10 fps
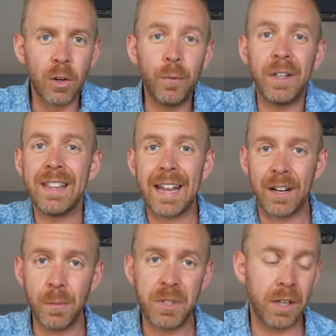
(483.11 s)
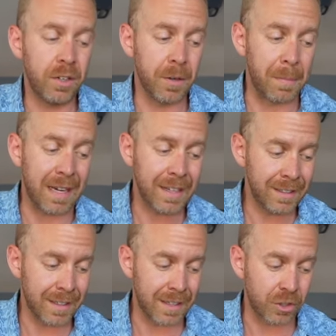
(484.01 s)
Hopefully that helps you in your buying
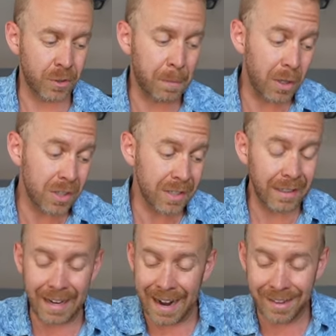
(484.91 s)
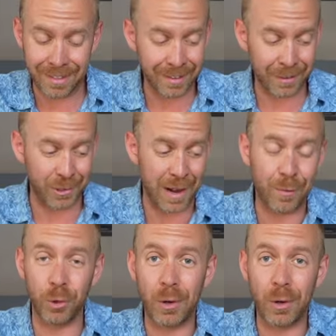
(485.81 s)
decision. Personally, I think that gravel